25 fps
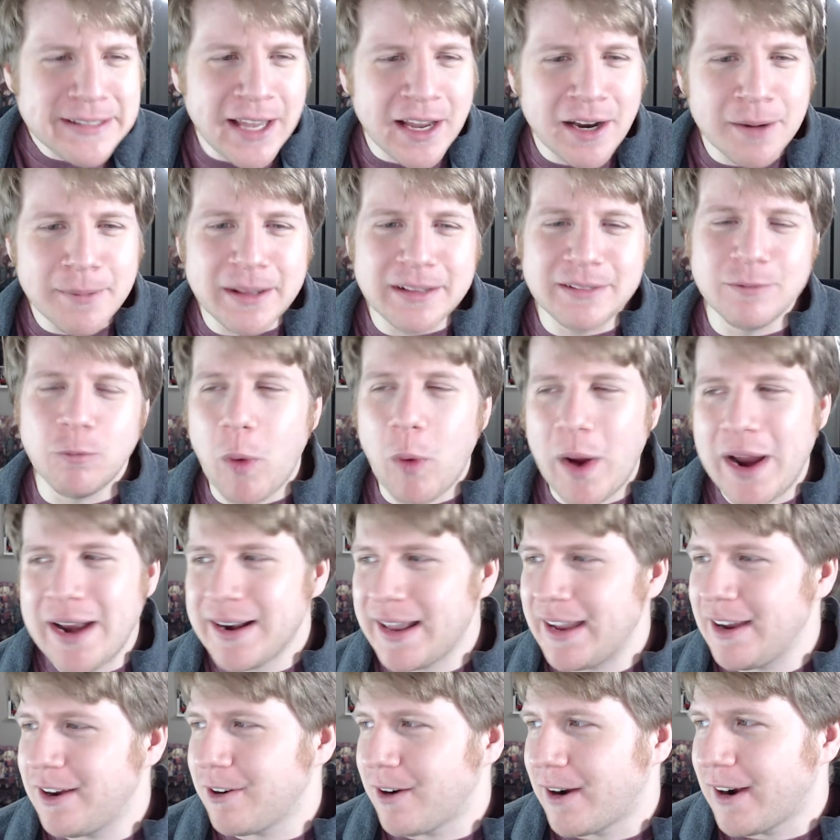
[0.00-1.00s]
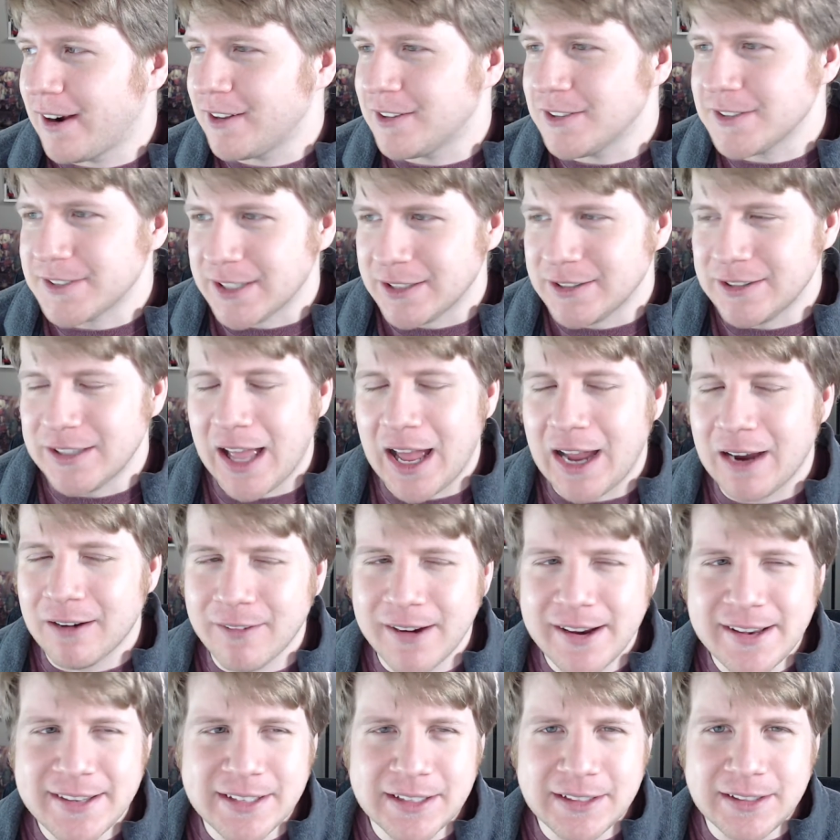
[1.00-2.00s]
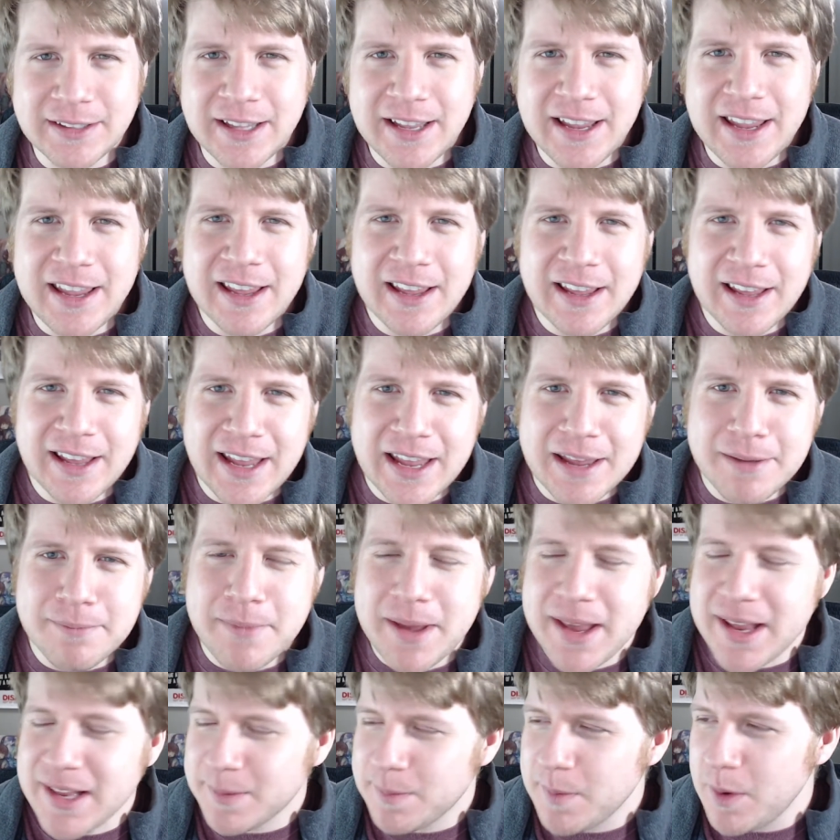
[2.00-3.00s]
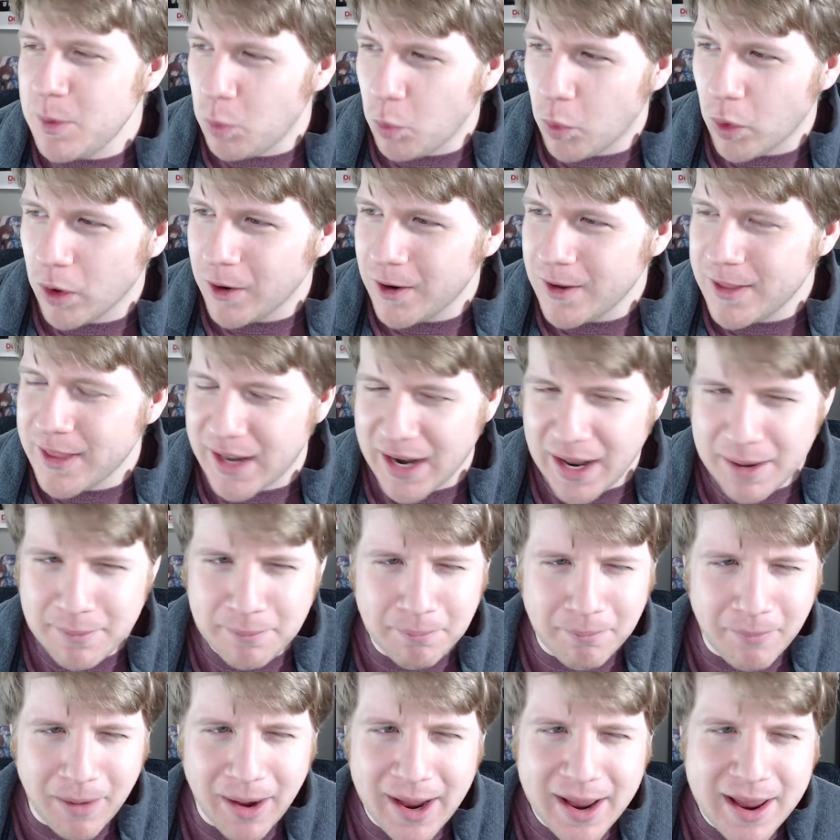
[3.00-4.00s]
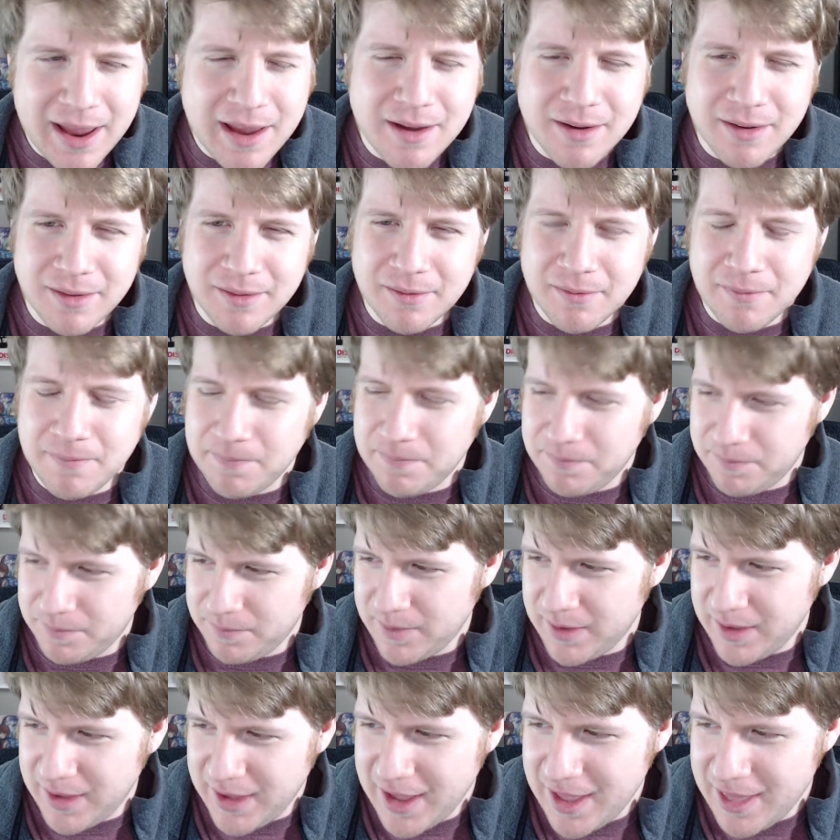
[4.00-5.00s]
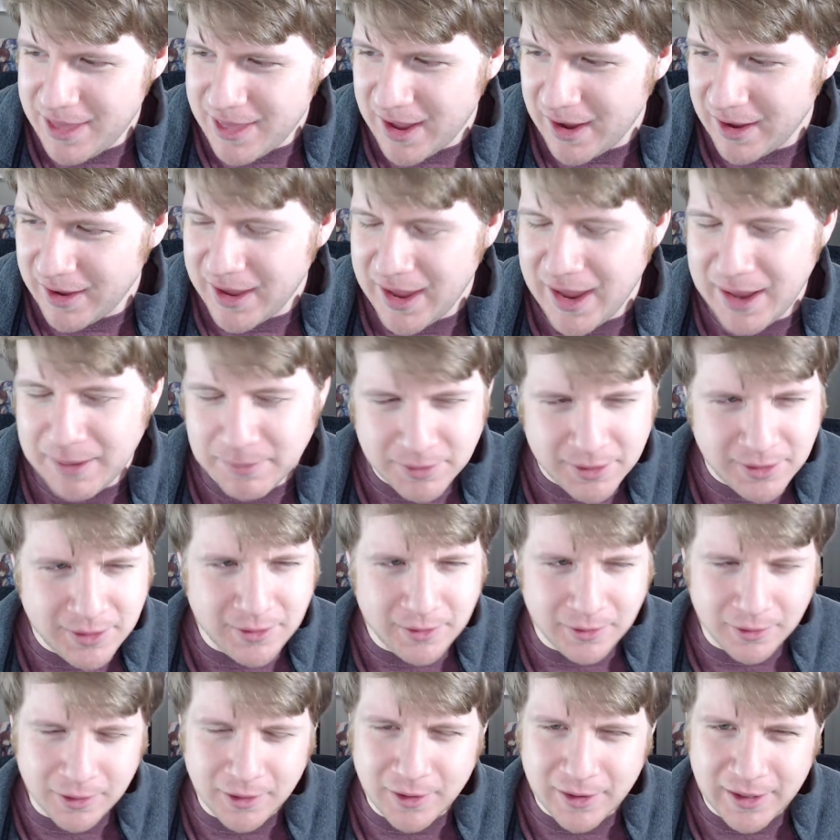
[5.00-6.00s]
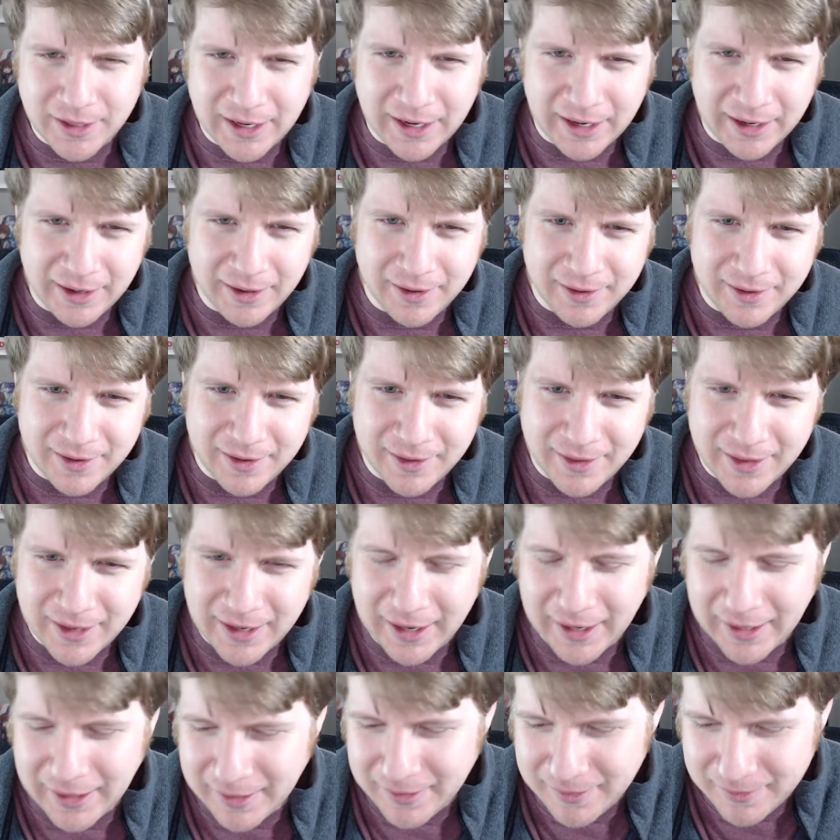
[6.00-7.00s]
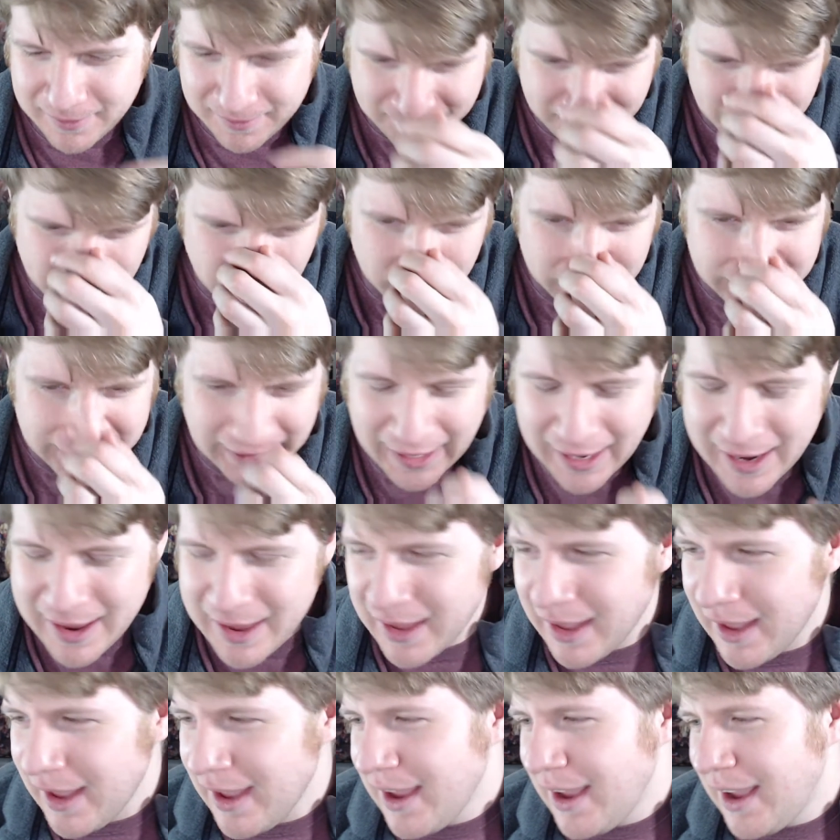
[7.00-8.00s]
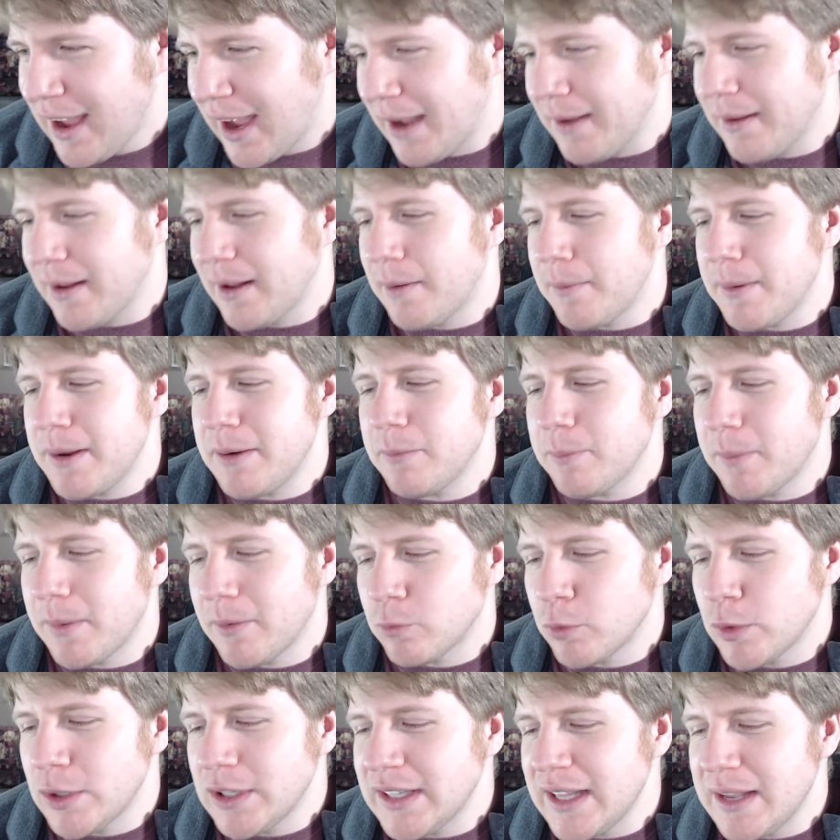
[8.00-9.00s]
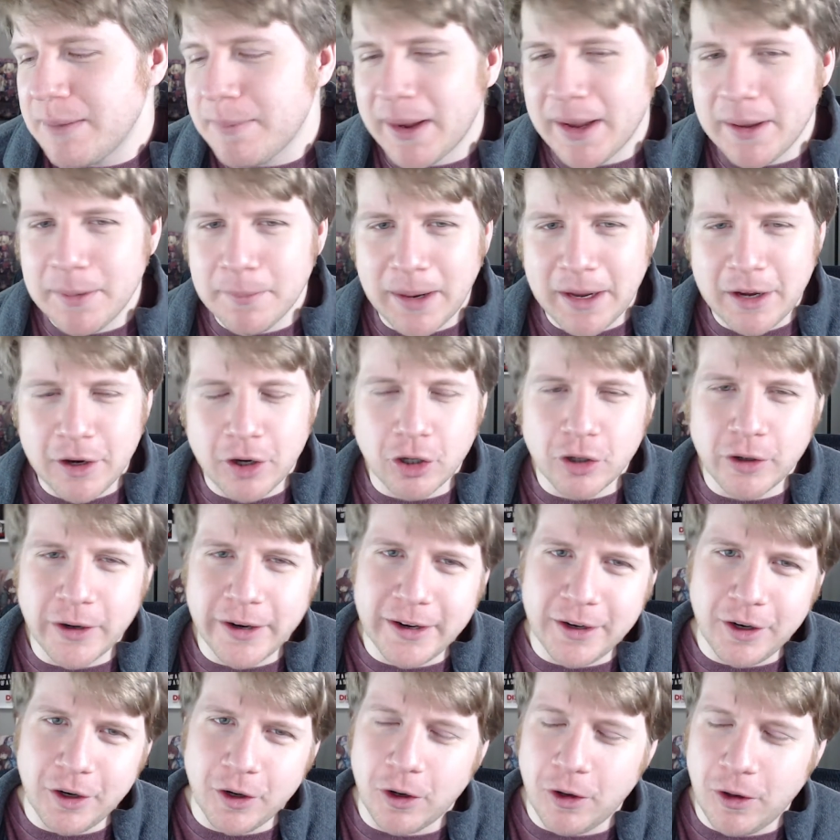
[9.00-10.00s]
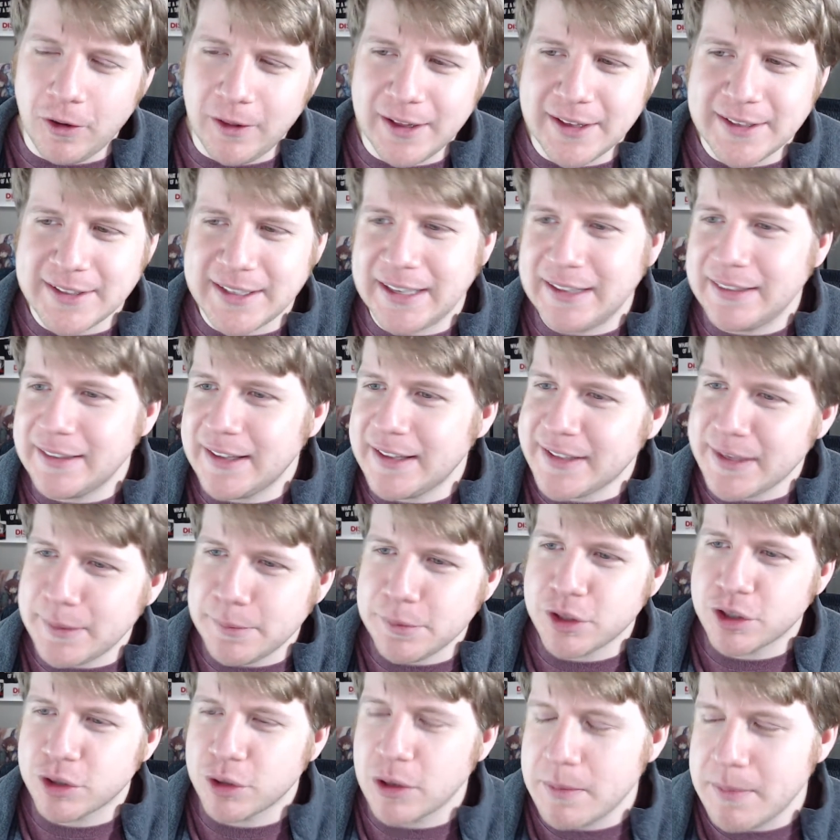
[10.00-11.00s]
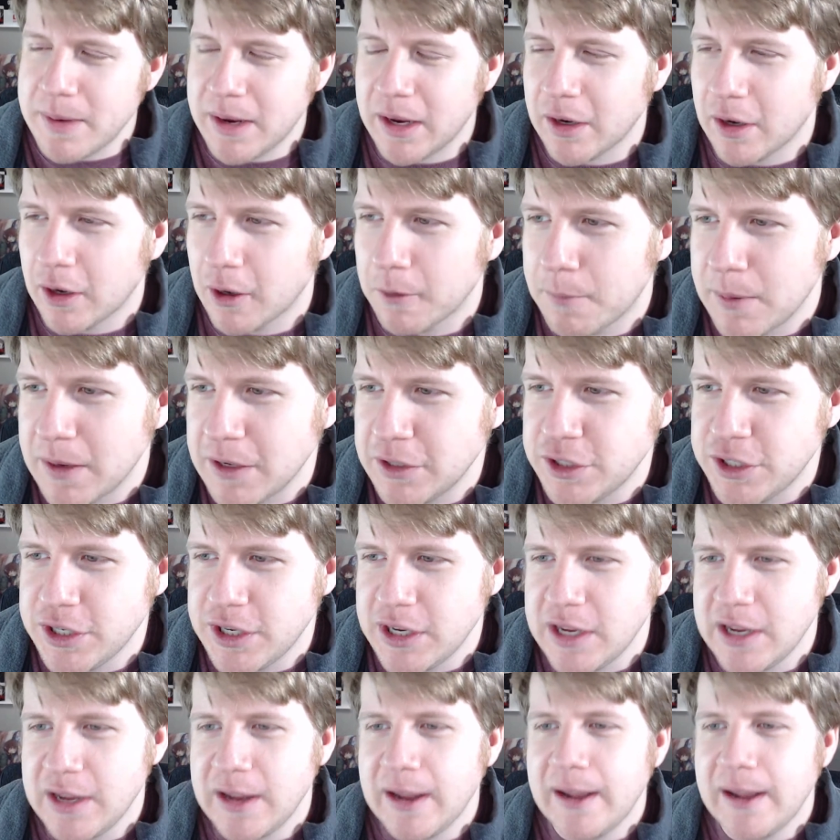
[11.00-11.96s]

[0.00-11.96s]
about White Knight Chronicles a lot recently. It makes me worry that I might get that game sooner than I would like. I mean, really, my current goal is, unless I'm streaming an RPG,